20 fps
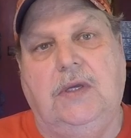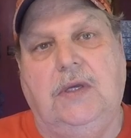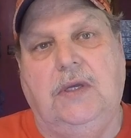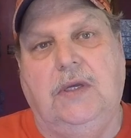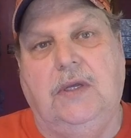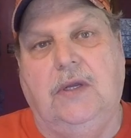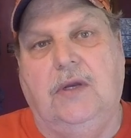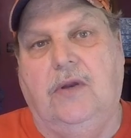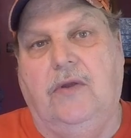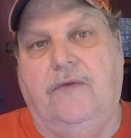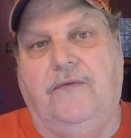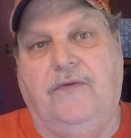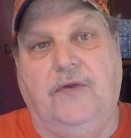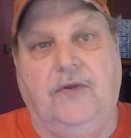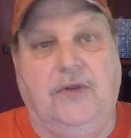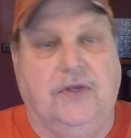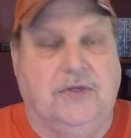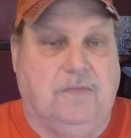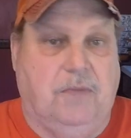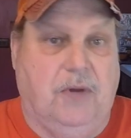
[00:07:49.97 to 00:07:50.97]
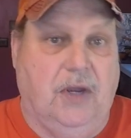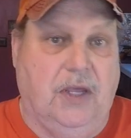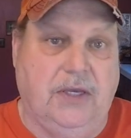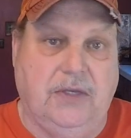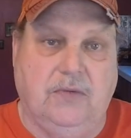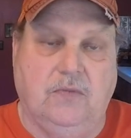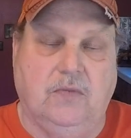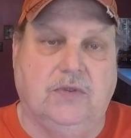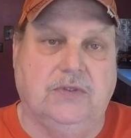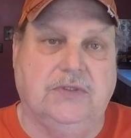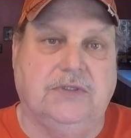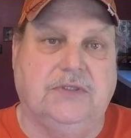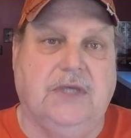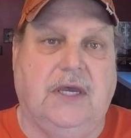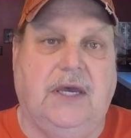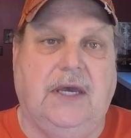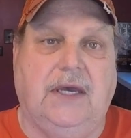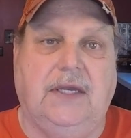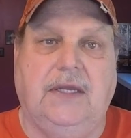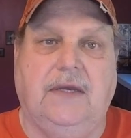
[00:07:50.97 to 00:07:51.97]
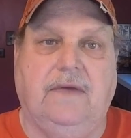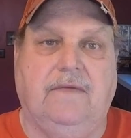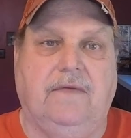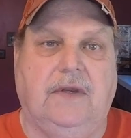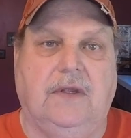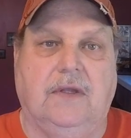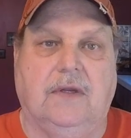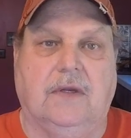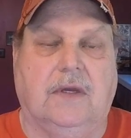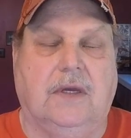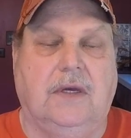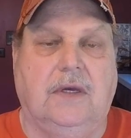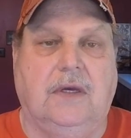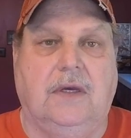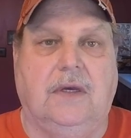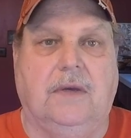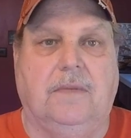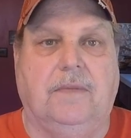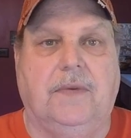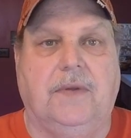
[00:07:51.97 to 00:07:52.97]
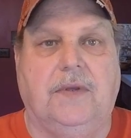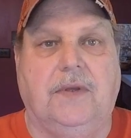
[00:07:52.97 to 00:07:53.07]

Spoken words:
Or if you just plane one side of it, it'll cup.